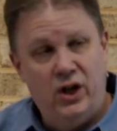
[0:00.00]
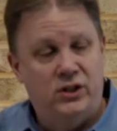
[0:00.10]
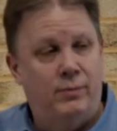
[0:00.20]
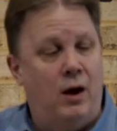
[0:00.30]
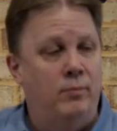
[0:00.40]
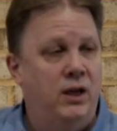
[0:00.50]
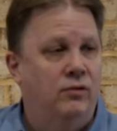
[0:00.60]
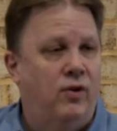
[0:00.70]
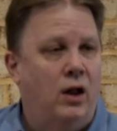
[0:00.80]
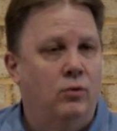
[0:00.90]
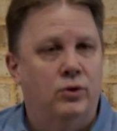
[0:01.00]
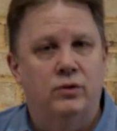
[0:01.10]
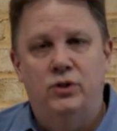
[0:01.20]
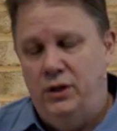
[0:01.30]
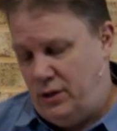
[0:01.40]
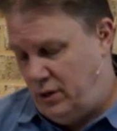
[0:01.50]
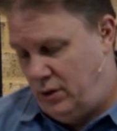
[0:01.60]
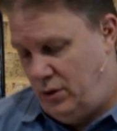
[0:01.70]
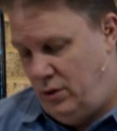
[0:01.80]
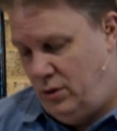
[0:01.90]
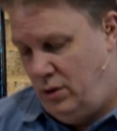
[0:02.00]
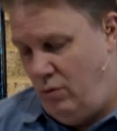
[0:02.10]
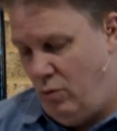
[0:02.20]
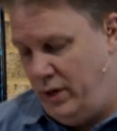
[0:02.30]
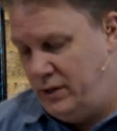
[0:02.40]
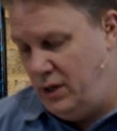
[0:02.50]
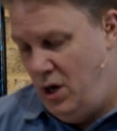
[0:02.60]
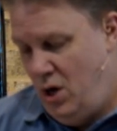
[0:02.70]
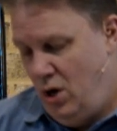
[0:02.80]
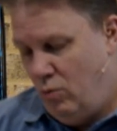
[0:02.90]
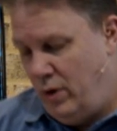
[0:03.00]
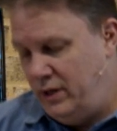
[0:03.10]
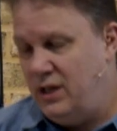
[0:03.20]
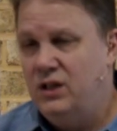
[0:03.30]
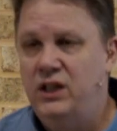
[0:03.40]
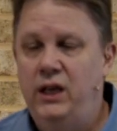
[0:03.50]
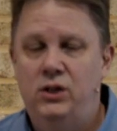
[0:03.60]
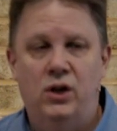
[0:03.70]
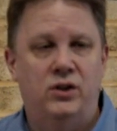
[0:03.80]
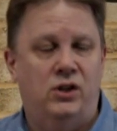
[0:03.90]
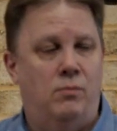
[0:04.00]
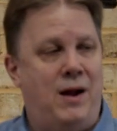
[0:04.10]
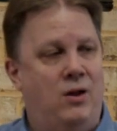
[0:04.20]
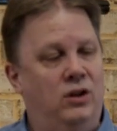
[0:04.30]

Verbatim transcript: us about being followers of Jesus? What does it, what does it teach us about